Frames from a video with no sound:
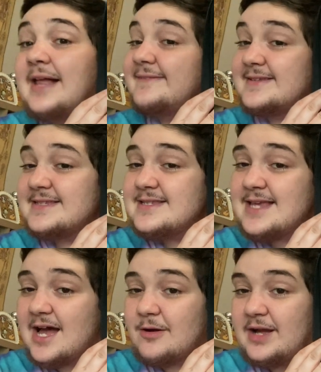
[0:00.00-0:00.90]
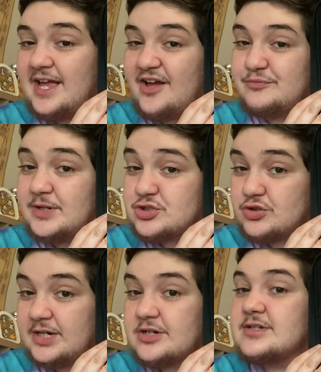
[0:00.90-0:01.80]
This is how I have my
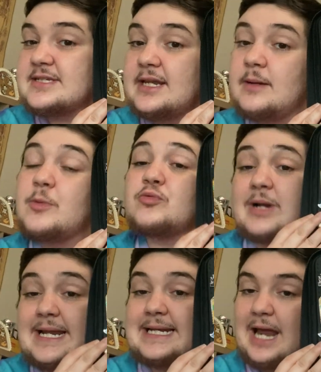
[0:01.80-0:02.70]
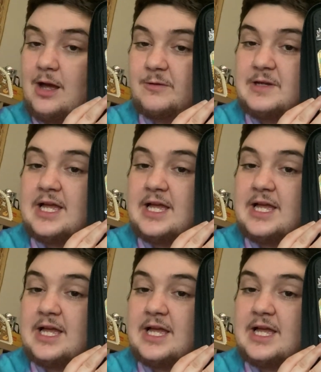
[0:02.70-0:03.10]
traders set up right now.